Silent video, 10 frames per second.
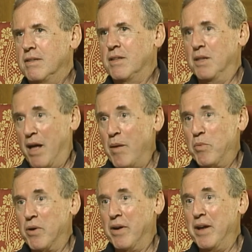The
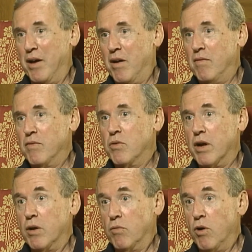library of
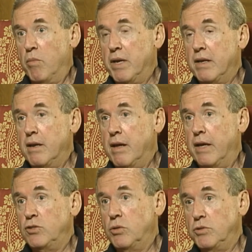Greco Roman
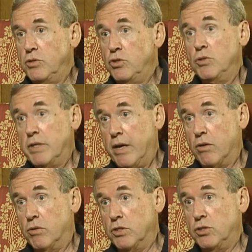and
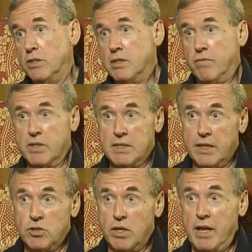Judeo Christian
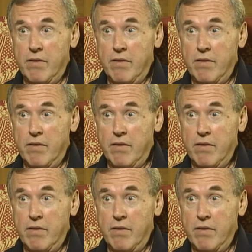civilization,